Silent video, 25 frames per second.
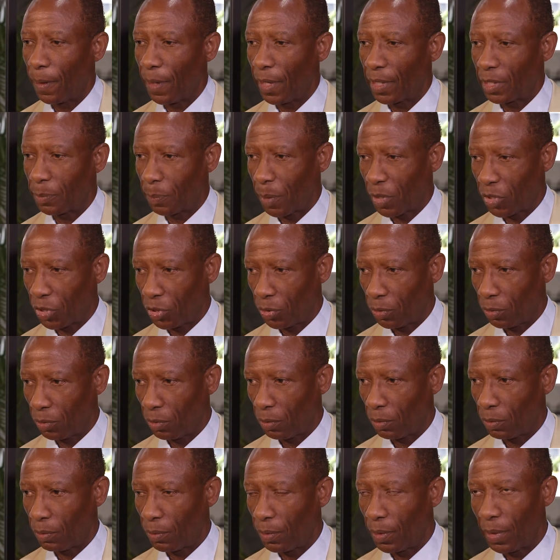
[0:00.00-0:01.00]
a
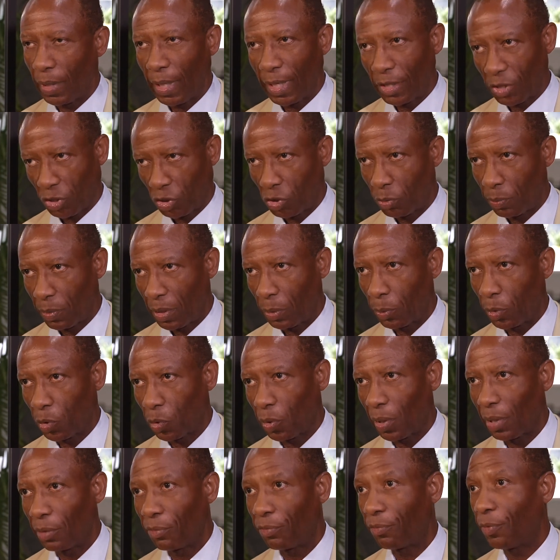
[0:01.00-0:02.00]
special instrument, we
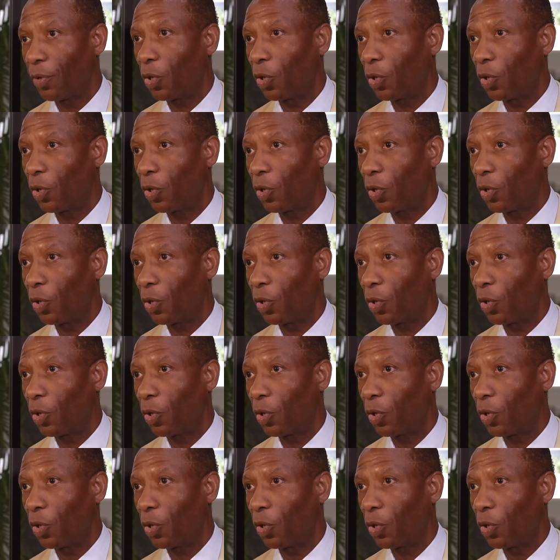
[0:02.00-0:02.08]
call it a